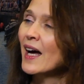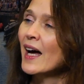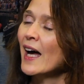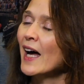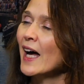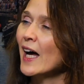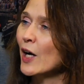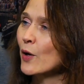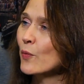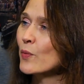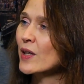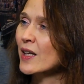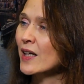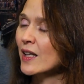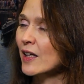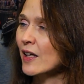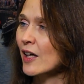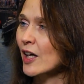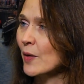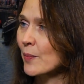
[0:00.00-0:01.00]
how we
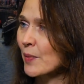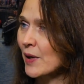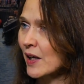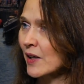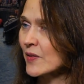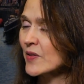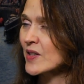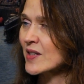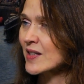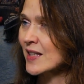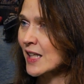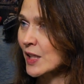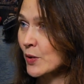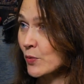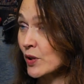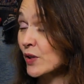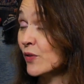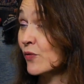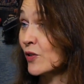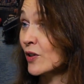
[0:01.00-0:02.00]
can go about understanding
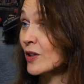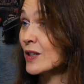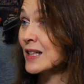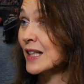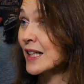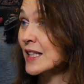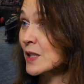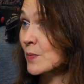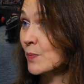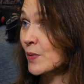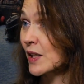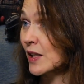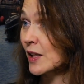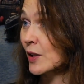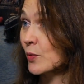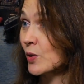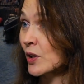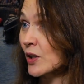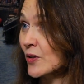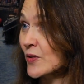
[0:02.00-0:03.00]
what it feels like to be in
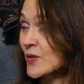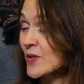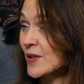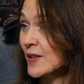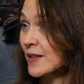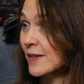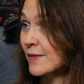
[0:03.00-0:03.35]
the world.